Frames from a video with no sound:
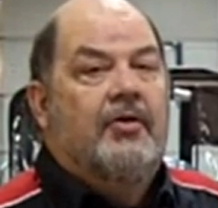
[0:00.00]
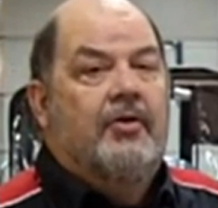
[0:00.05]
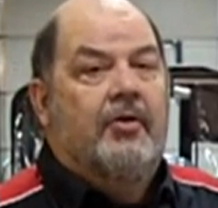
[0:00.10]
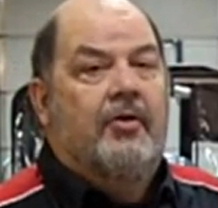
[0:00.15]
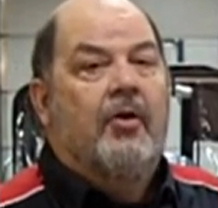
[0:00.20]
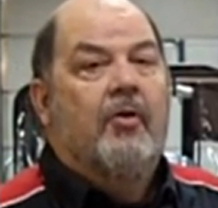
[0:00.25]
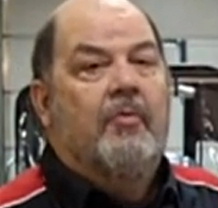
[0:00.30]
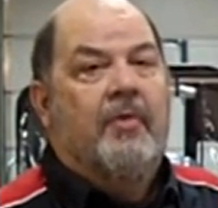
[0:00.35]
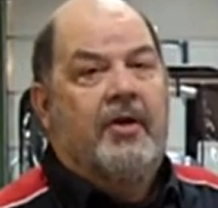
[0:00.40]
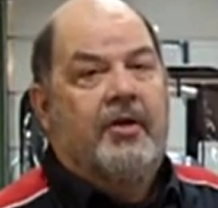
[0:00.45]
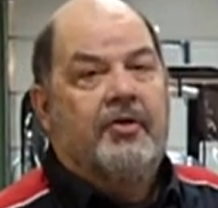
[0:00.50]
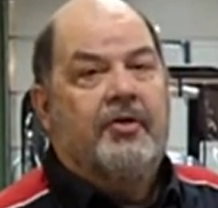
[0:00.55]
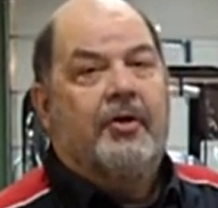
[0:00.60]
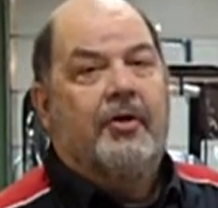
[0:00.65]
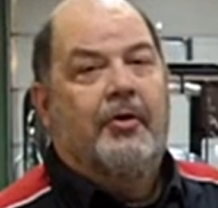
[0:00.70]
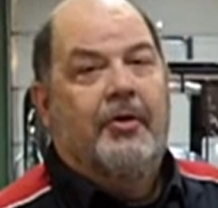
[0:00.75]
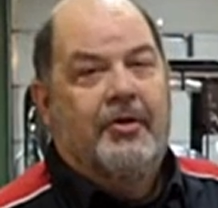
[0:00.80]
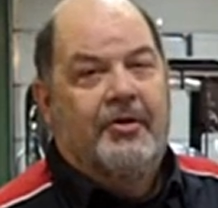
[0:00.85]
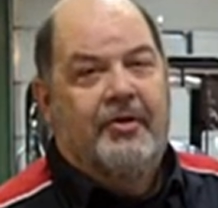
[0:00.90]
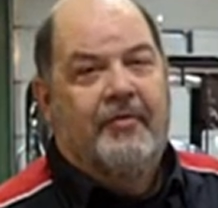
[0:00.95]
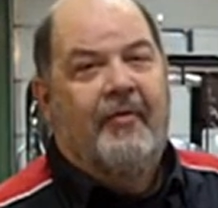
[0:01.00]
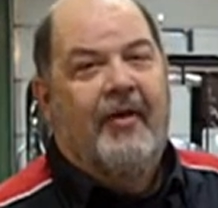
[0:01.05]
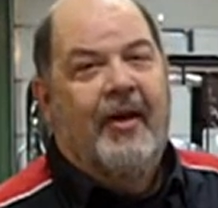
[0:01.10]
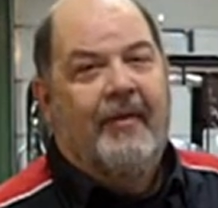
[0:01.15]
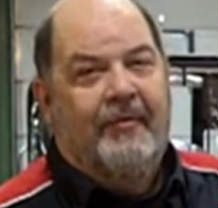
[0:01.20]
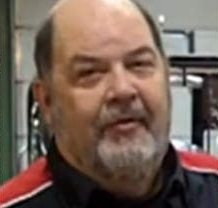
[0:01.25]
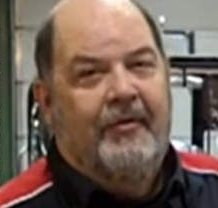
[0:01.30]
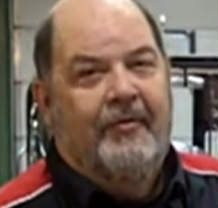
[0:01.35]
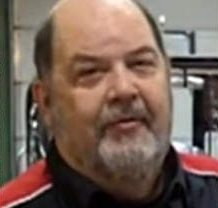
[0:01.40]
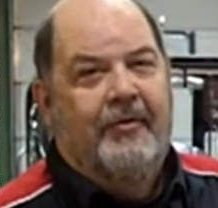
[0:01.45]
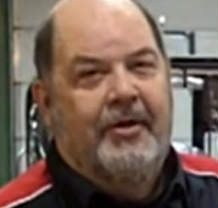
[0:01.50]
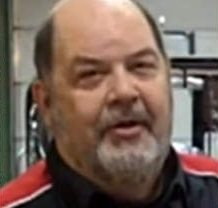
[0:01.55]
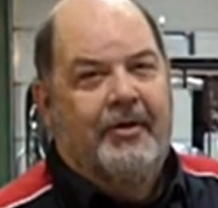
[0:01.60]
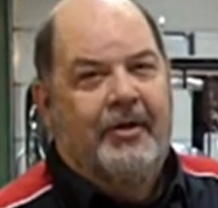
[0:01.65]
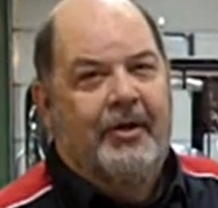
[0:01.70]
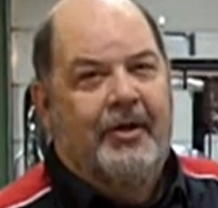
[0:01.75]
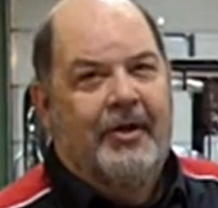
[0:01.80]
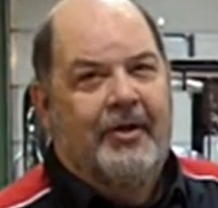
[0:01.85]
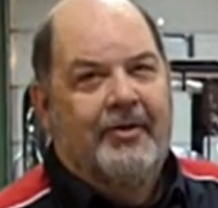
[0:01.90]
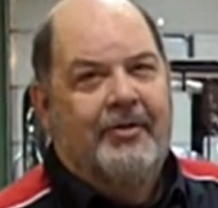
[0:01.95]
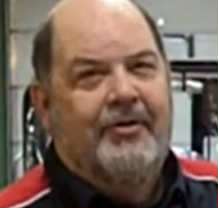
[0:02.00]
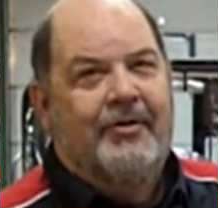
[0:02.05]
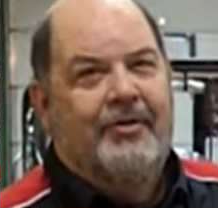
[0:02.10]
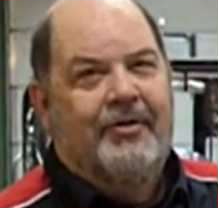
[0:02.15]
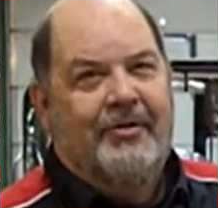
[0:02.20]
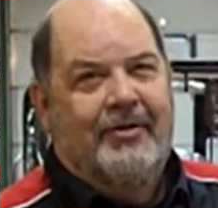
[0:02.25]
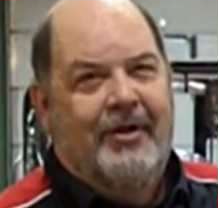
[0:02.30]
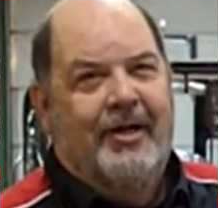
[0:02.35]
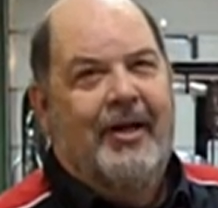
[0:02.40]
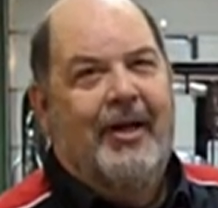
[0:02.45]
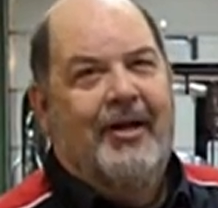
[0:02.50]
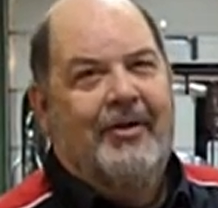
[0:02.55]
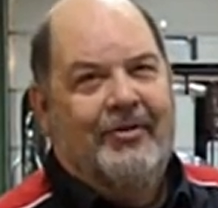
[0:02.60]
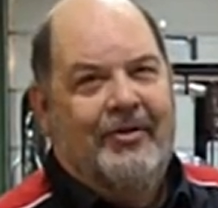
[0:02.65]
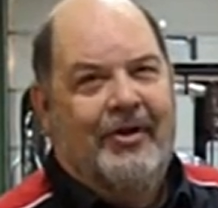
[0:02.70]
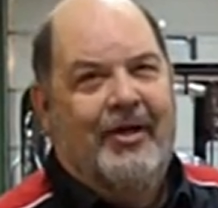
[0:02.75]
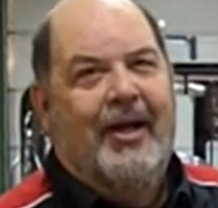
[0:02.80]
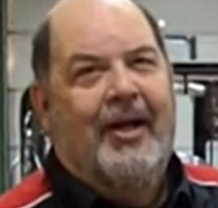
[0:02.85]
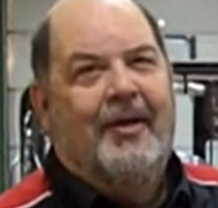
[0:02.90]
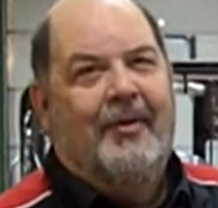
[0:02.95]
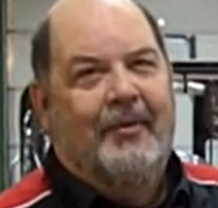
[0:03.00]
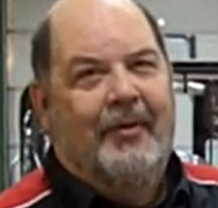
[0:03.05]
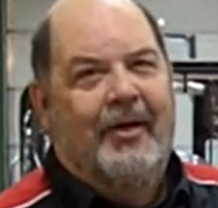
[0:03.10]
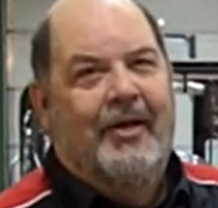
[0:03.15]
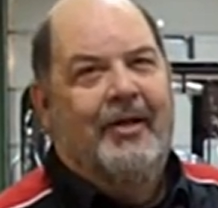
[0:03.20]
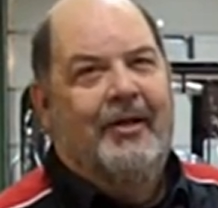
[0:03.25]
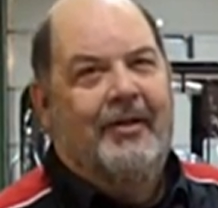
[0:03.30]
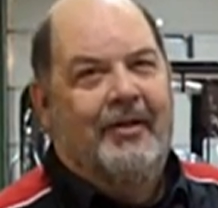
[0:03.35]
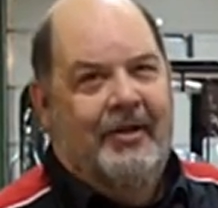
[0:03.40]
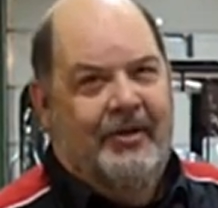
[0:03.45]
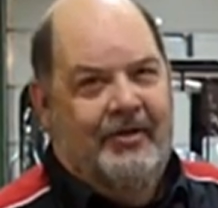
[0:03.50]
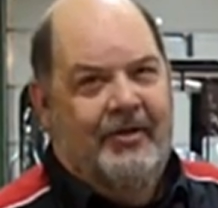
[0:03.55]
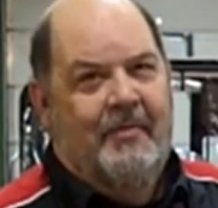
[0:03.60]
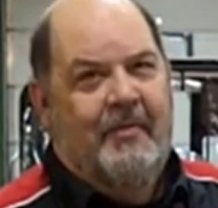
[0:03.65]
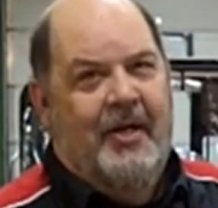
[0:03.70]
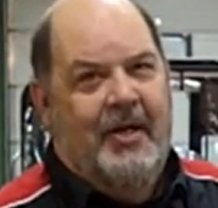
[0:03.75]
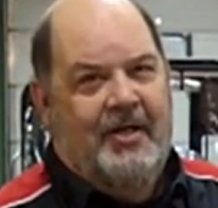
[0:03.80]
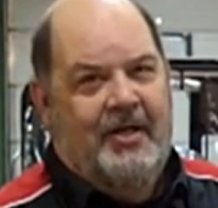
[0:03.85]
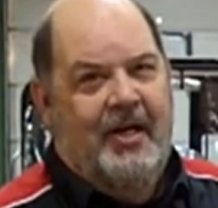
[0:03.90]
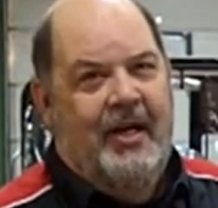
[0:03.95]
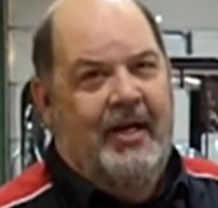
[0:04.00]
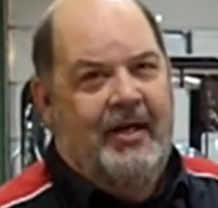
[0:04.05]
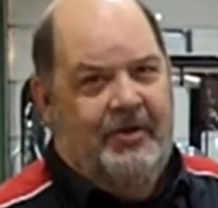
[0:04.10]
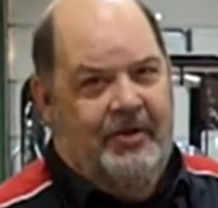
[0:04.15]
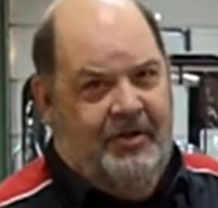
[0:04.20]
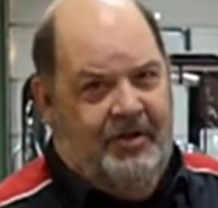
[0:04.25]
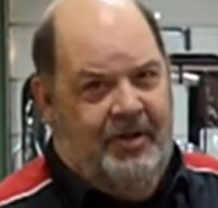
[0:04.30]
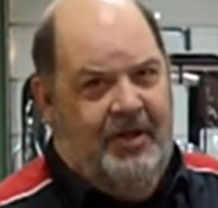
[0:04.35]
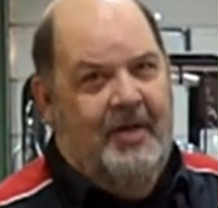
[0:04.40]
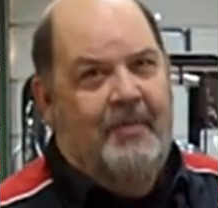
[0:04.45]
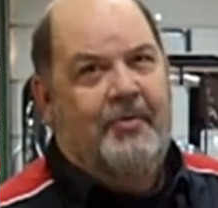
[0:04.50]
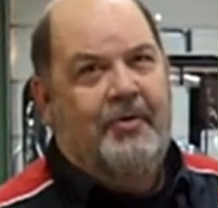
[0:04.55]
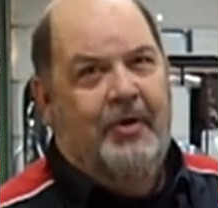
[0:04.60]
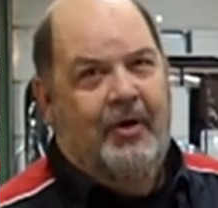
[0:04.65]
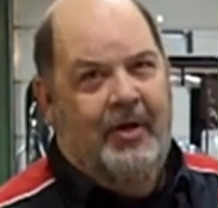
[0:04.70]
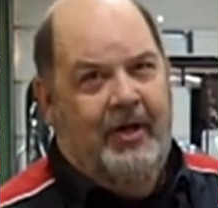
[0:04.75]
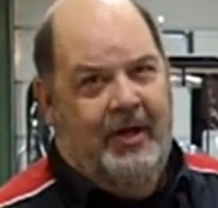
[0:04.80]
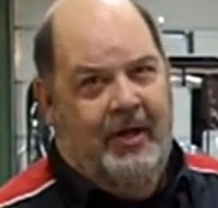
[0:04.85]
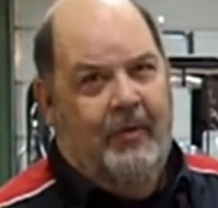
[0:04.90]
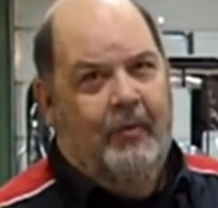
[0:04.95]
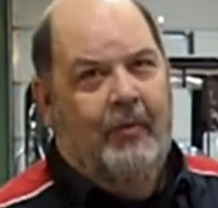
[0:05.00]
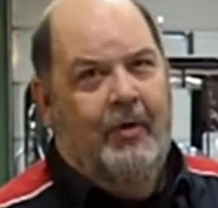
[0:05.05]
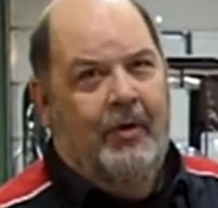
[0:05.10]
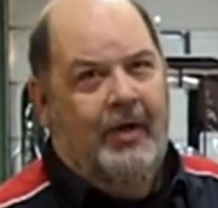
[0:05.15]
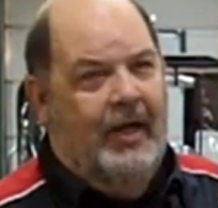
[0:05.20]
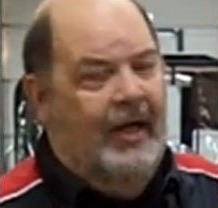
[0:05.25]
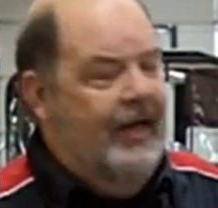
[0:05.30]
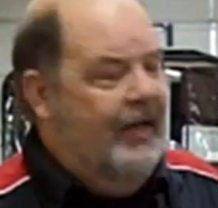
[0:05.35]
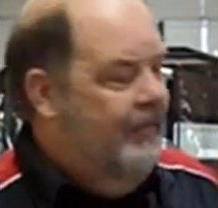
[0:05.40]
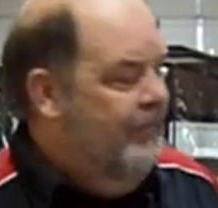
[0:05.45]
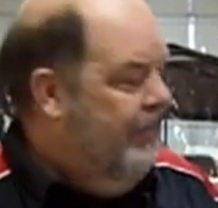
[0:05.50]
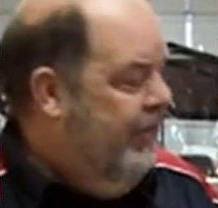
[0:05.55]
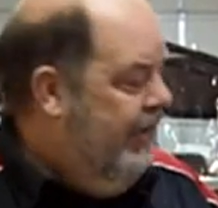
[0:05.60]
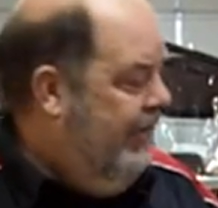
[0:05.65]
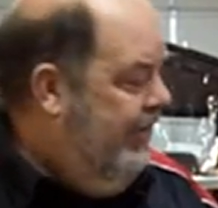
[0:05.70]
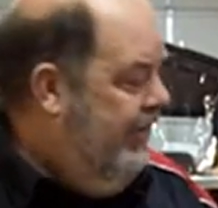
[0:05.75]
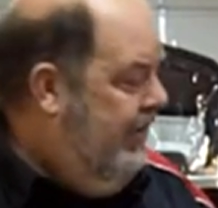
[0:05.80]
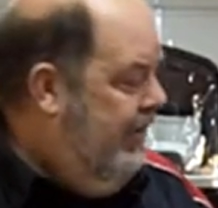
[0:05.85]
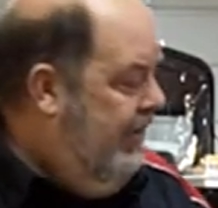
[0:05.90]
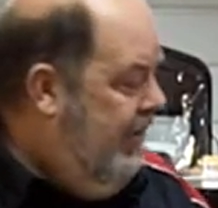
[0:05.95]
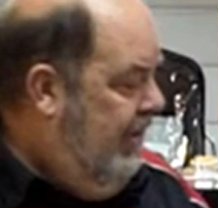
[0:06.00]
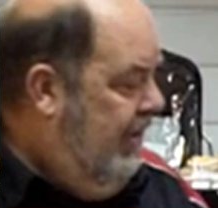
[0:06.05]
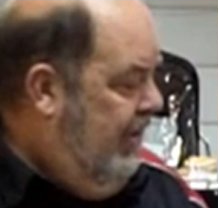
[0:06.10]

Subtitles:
So don't be discouraged if after 3 turns this thing hasn't calibrated, because it may take, just keep turning, it will calibrate.